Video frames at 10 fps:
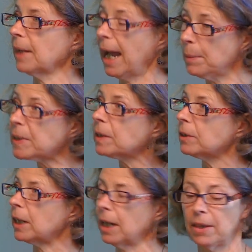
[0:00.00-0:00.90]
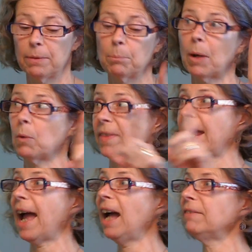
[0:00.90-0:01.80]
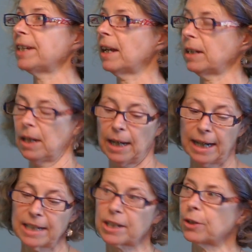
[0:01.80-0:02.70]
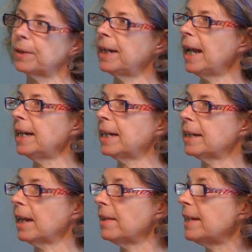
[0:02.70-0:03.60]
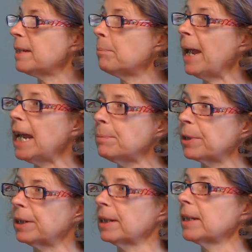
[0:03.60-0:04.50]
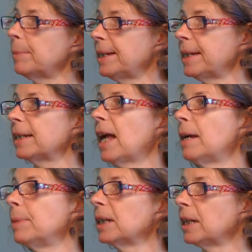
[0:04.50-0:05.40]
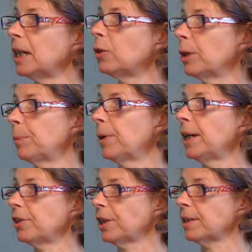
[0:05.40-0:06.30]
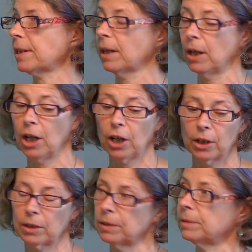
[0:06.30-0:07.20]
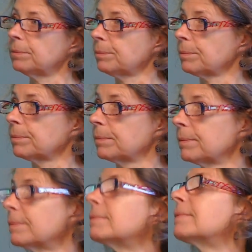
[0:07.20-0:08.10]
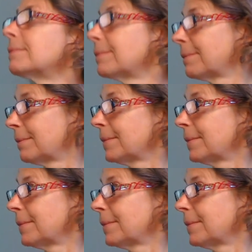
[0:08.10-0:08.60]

Absolutely. But what they have done is created these paper limited liability corporations. That also tells you something about their attitude.